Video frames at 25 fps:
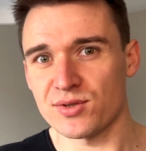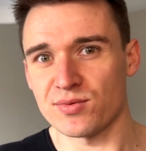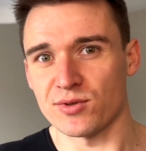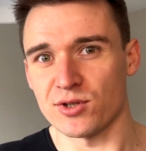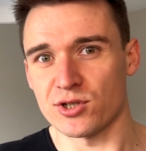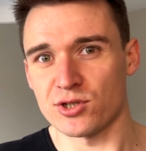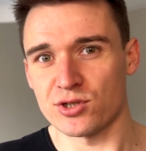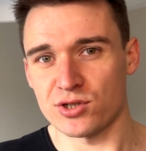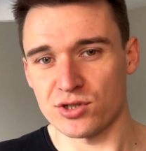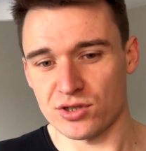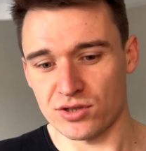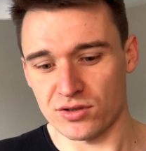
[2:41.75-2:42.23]

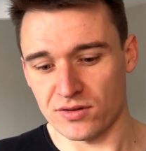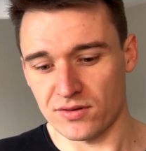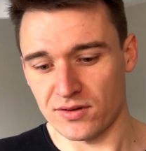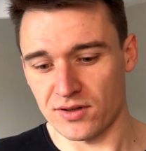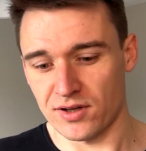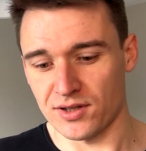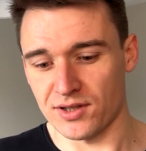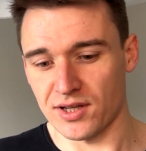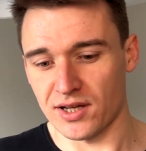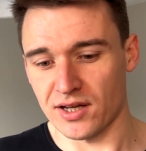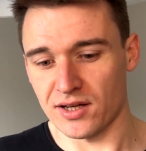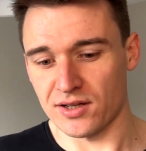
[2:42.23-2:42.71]
which
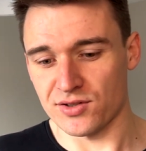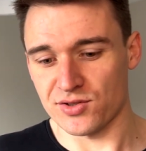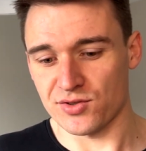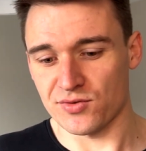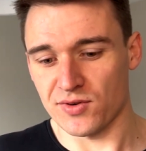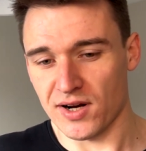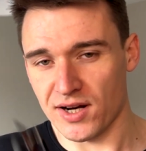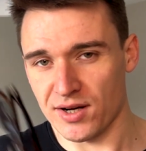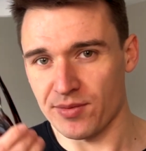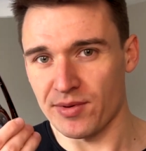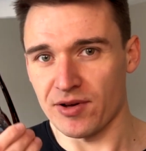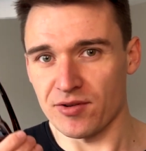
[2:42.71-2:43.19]
I think is
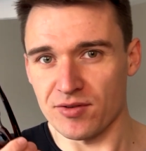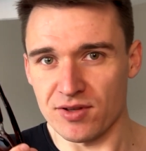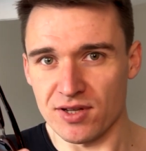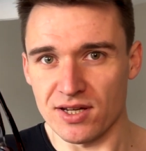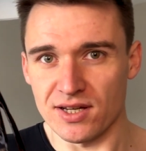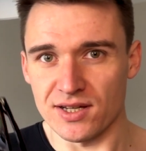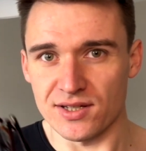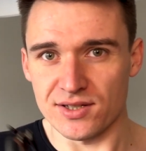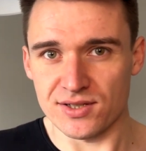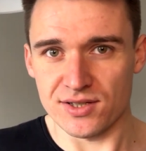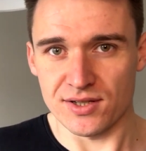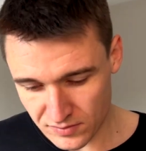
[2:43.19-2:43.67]
great about
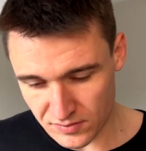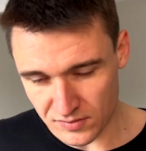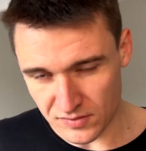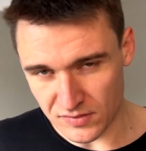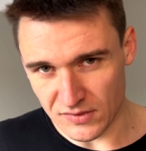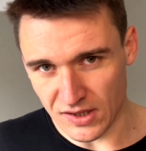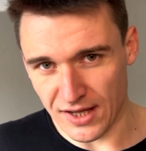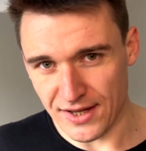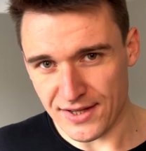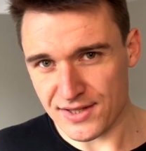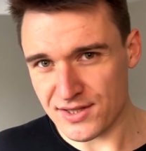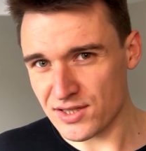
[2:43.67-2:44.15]
these.
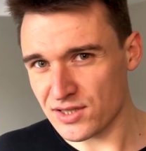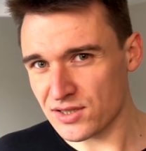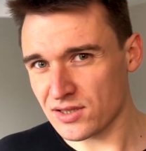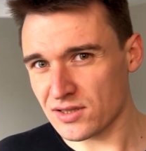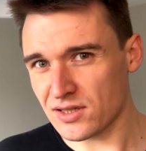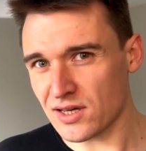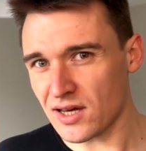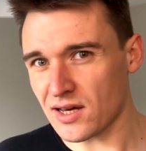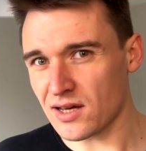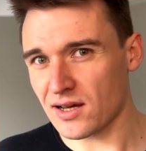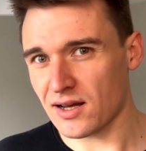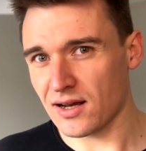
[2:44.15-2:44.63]
Let's
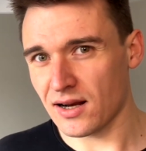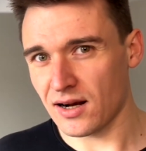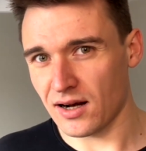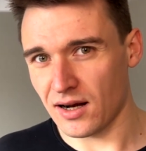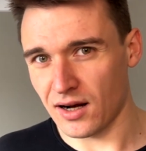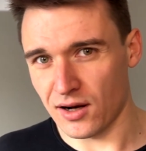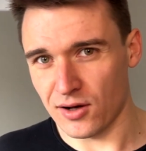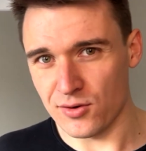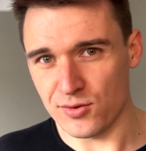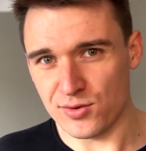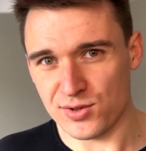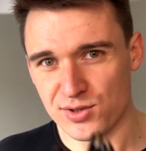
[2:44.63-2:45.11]
get
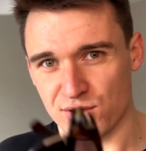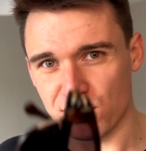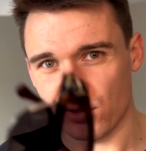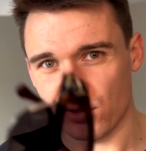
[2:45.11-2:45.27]
close